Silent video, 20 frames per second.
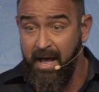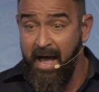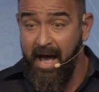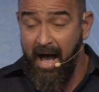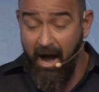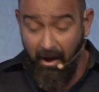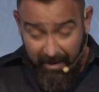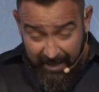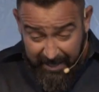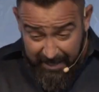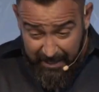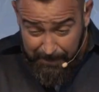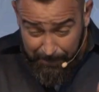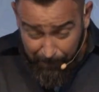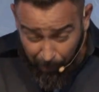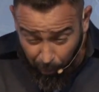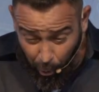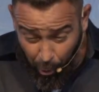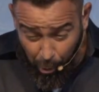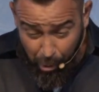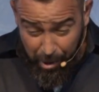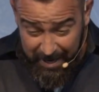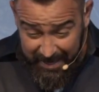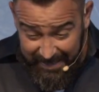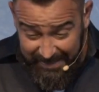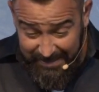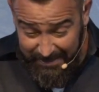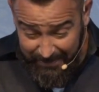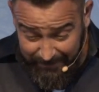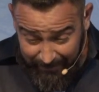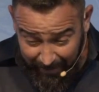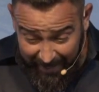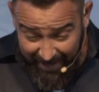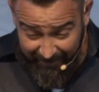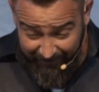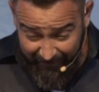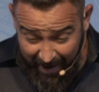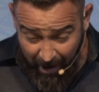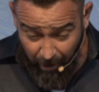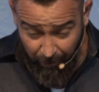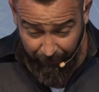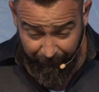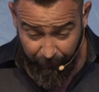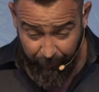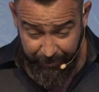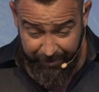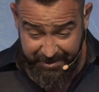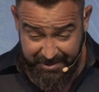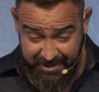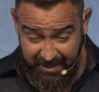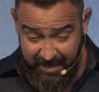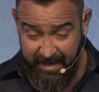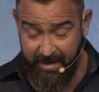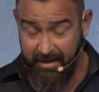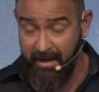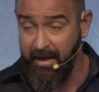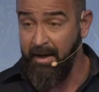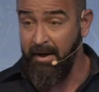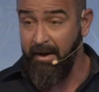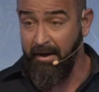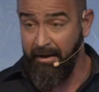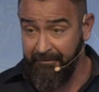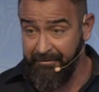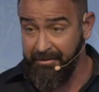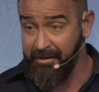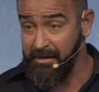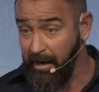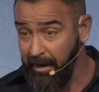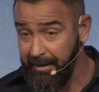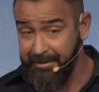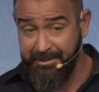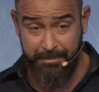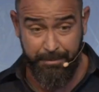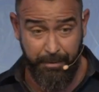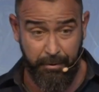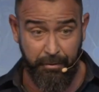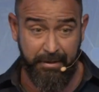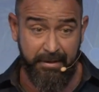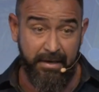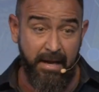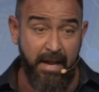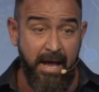how he had poured his life out for the sake of the gospel.